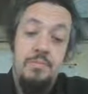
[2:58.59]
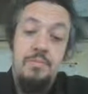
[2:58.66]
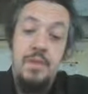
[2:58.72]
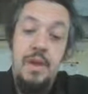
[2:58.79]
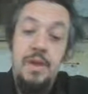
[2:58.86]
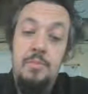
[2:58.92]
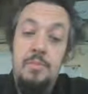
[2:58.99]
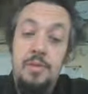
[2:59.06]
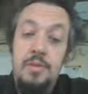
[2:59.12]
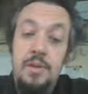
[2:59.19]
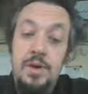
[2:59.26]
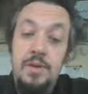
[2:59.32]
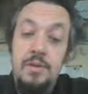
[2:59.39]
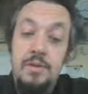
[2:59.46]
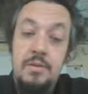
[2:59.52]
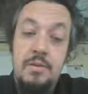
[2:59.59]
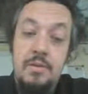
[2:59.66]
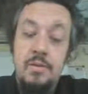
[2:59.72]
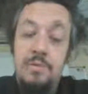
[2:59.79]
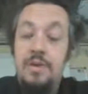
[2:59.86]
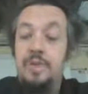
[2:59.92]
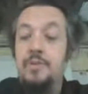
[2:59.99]
endpoint,
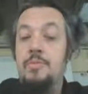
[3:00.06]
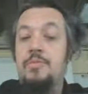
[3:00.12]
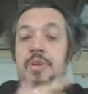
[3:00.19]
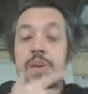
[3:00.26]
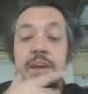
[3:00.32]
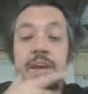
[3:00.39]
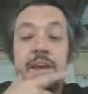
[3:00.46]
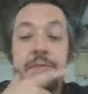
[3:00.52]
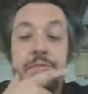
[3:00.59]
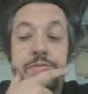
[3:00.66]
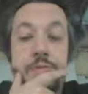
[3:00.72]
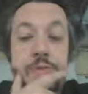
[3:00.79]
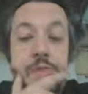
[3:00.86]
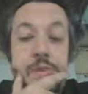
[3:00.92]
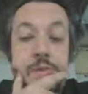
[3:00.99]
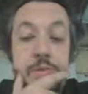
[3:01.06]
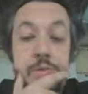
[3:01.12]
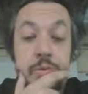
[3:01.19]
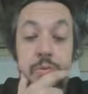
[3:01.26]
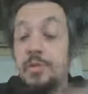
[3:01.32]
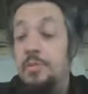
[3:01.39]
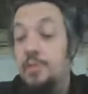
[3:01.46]
the boundary point at -3,
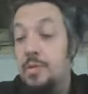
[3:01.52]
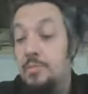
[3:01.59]
we'll be using a